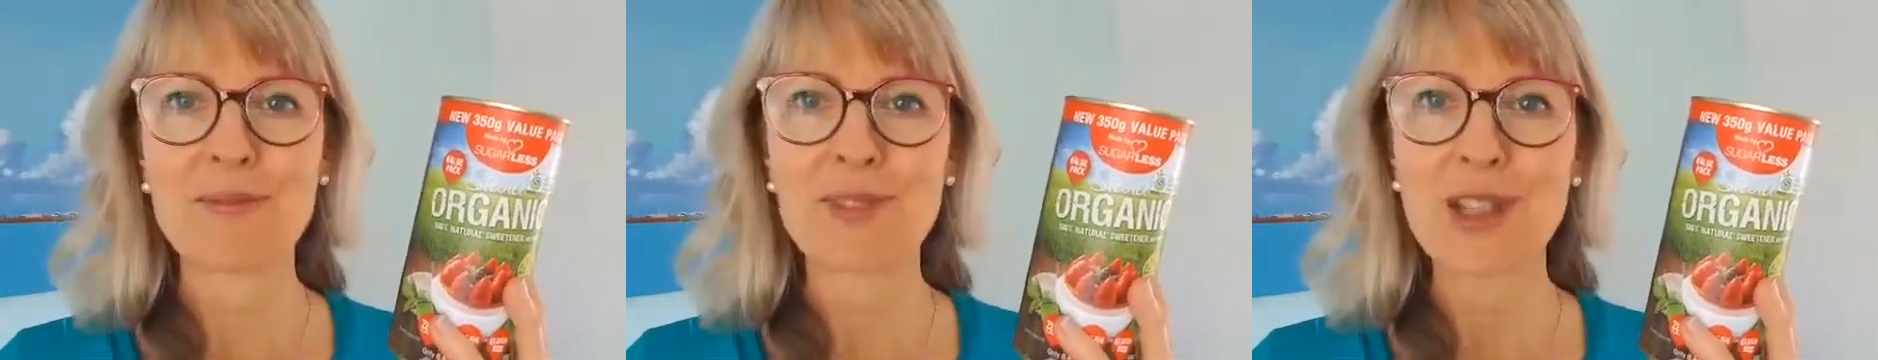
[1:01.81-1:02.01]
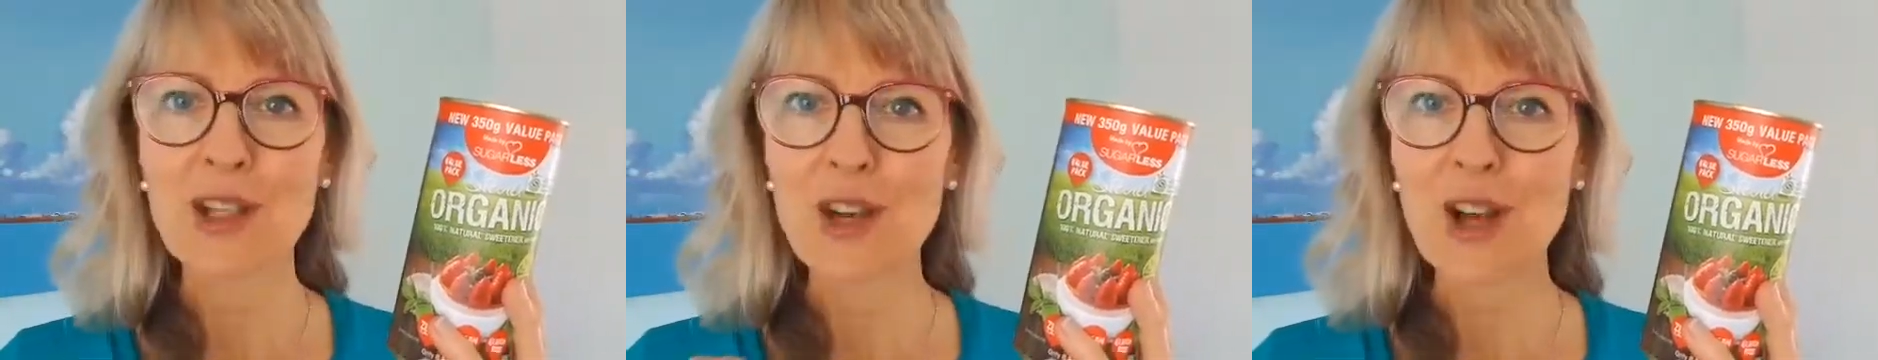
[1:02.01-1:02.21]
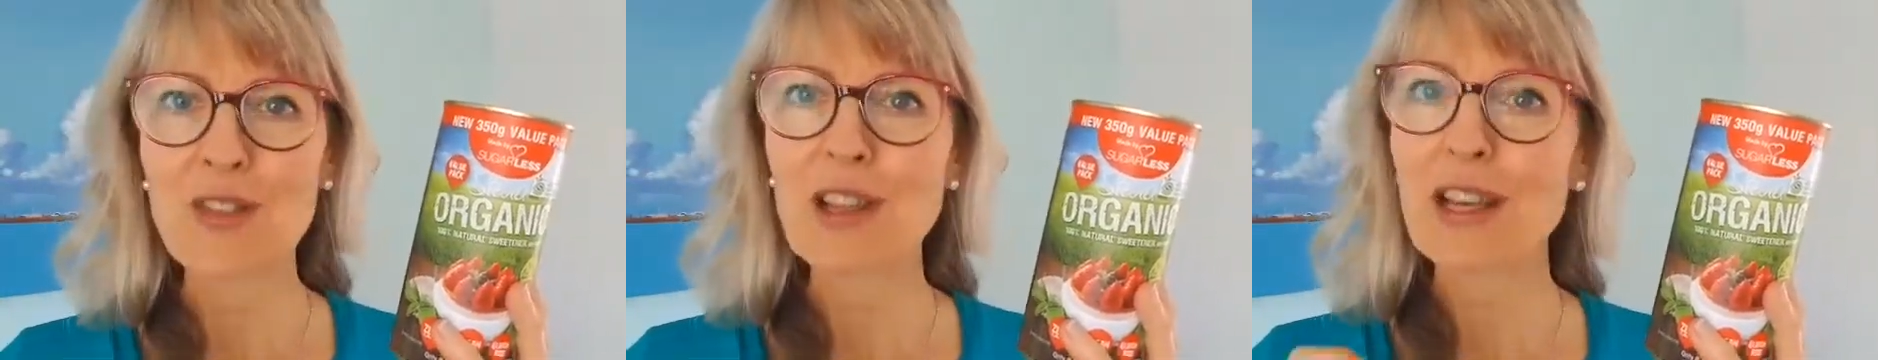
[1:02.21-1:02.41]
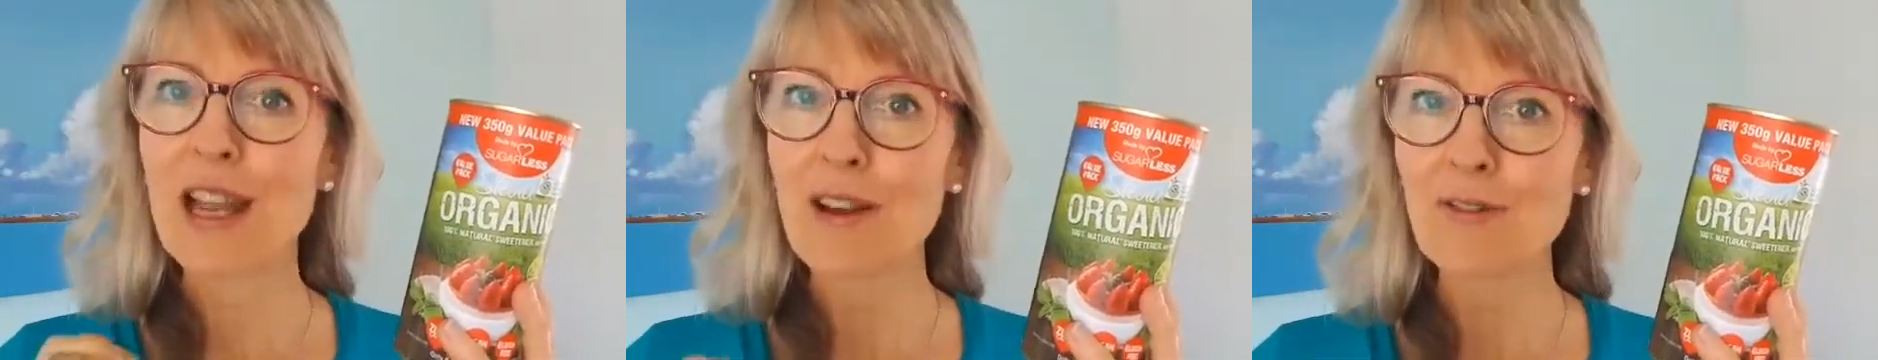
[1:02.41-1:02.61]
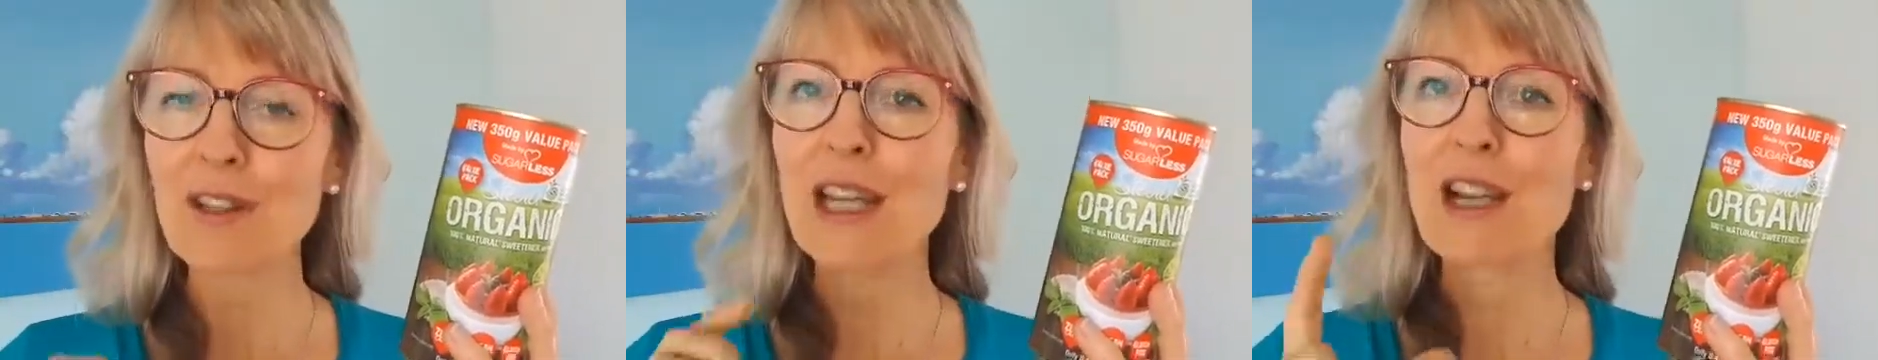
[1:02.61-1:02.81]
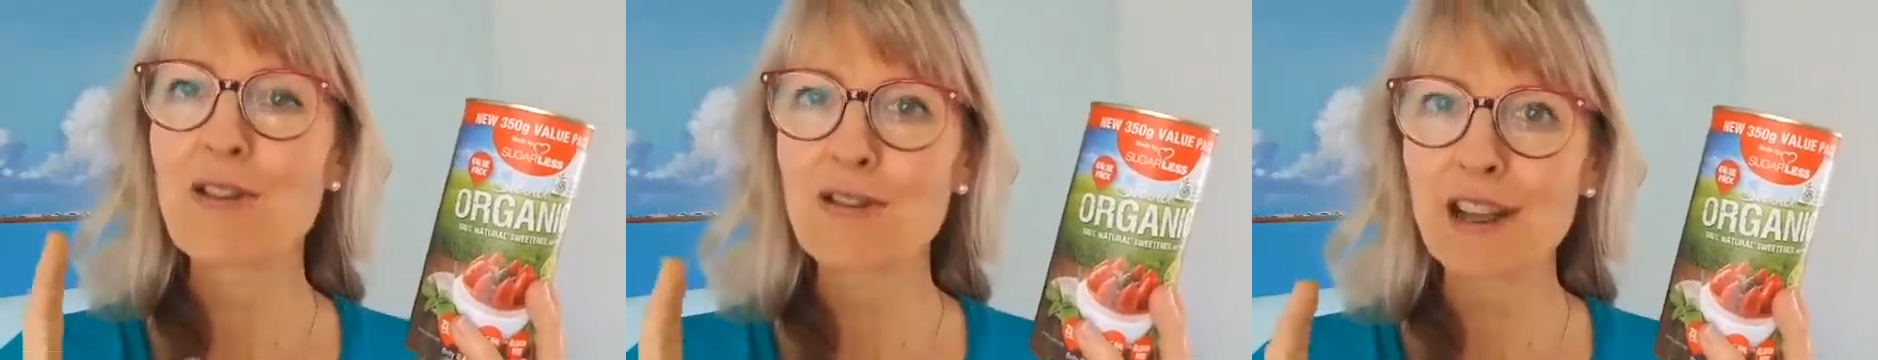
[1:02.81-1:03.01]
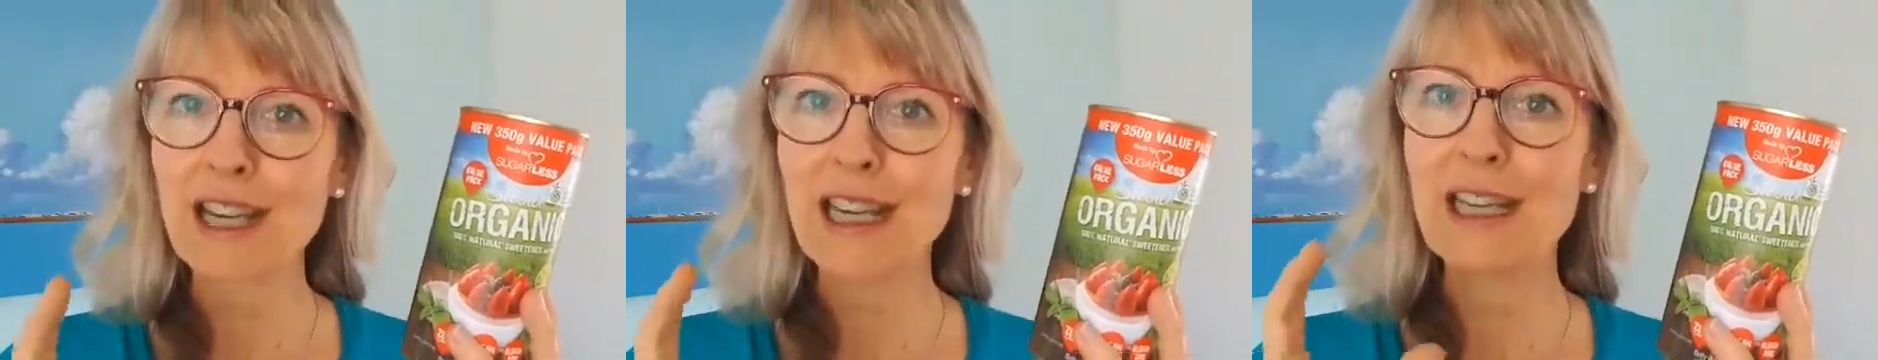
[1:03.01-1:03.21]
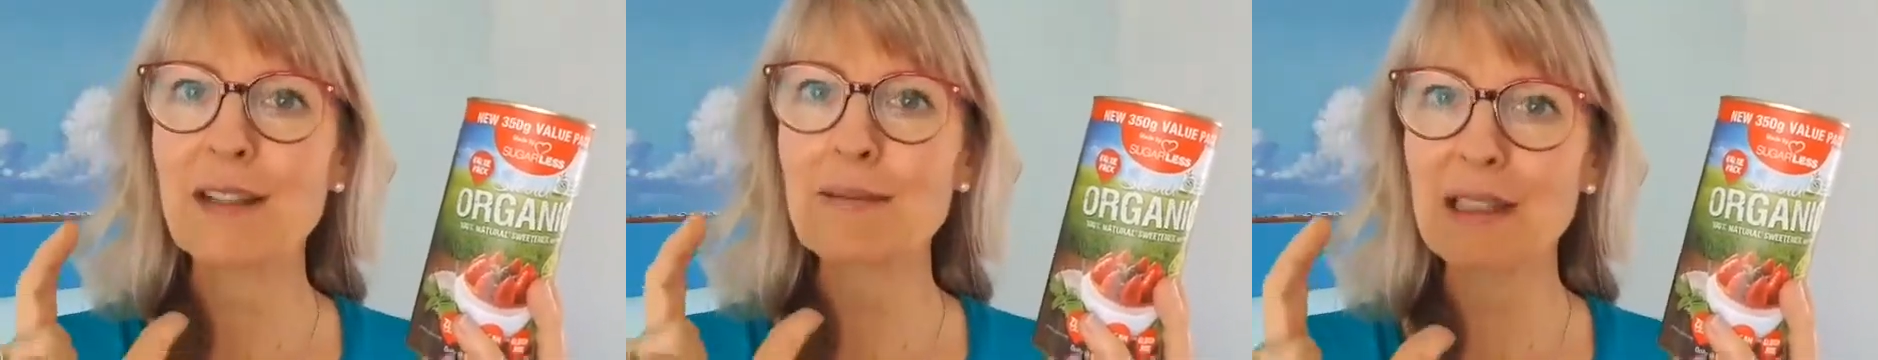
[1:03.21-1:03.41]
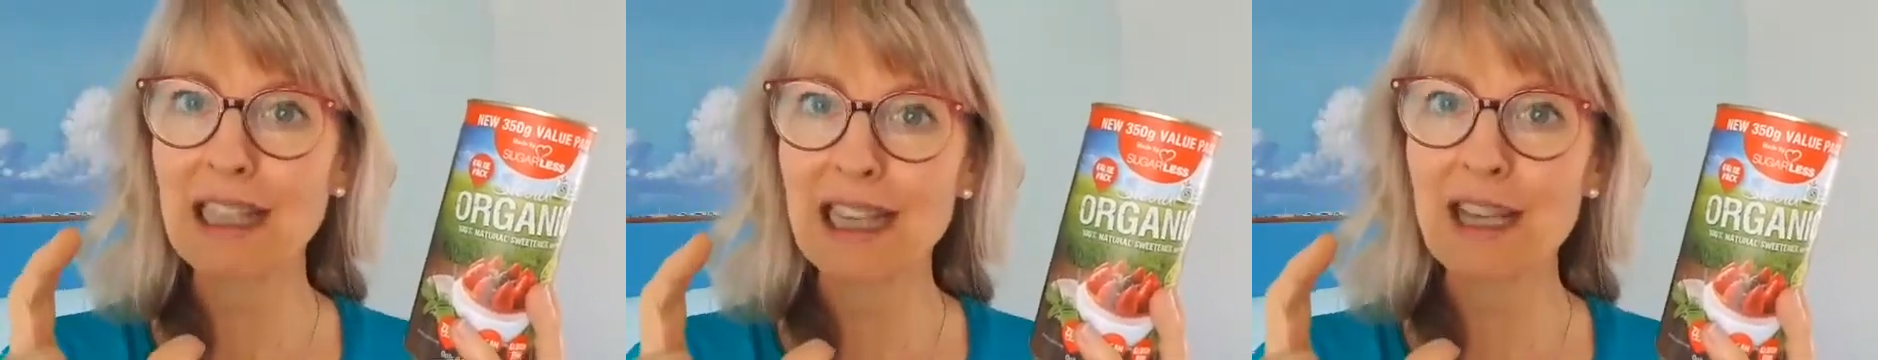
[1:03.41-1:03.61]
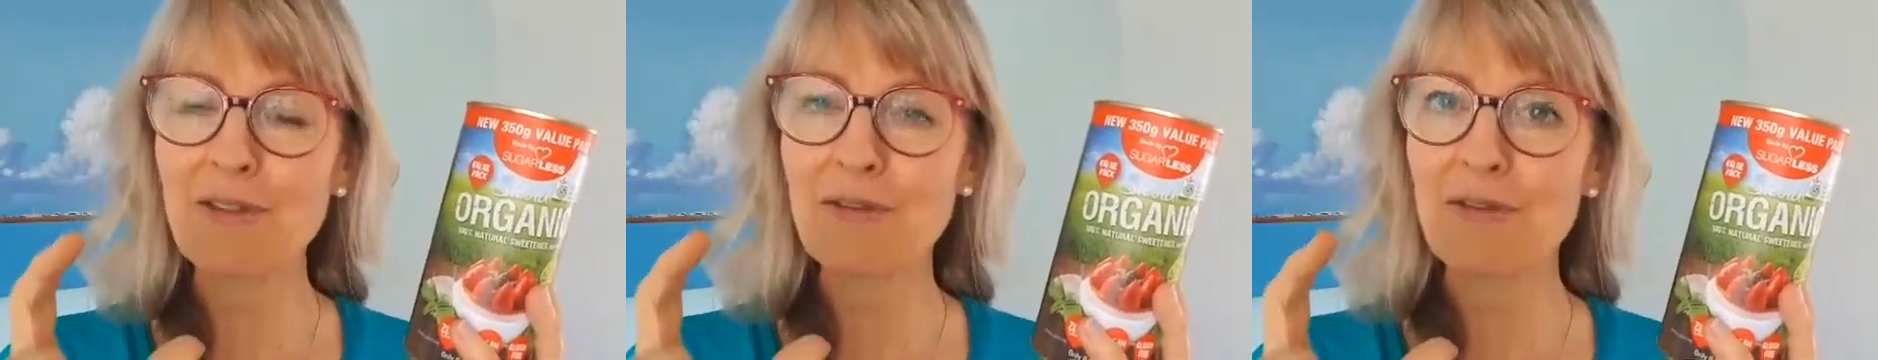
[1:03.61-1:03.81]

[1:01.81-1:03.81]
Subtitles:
the lovely green leaf